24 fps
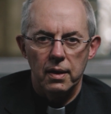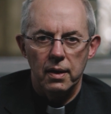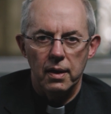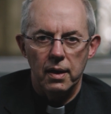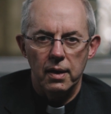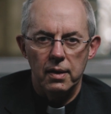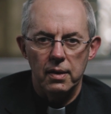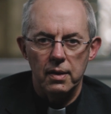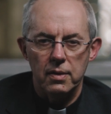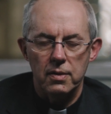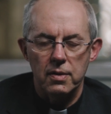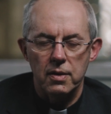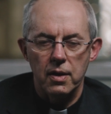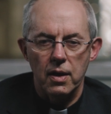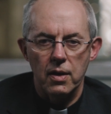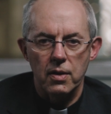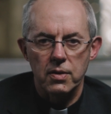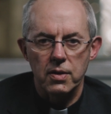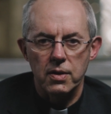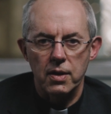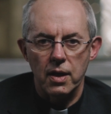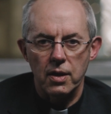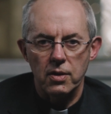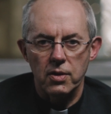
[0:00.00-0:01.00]
In this
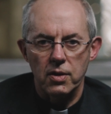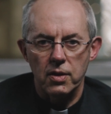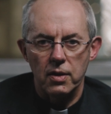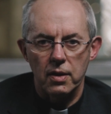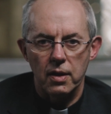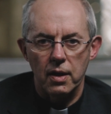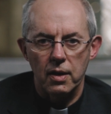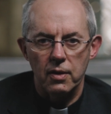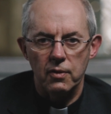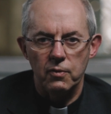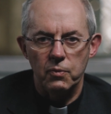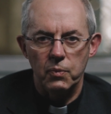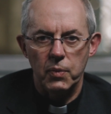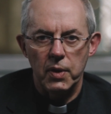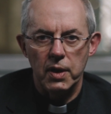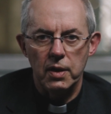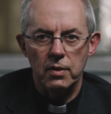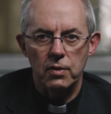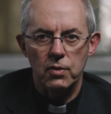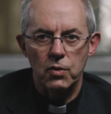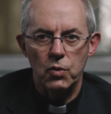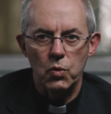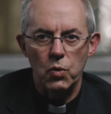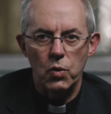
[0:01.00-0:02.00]
last session, I've
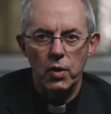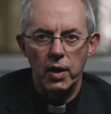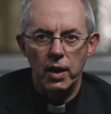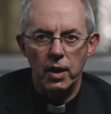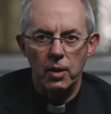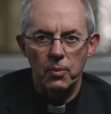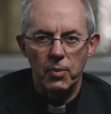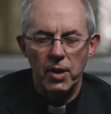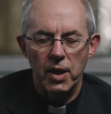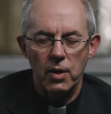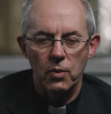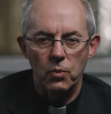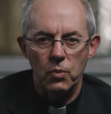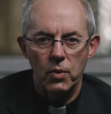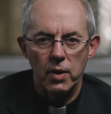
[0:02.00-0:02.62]
been talking about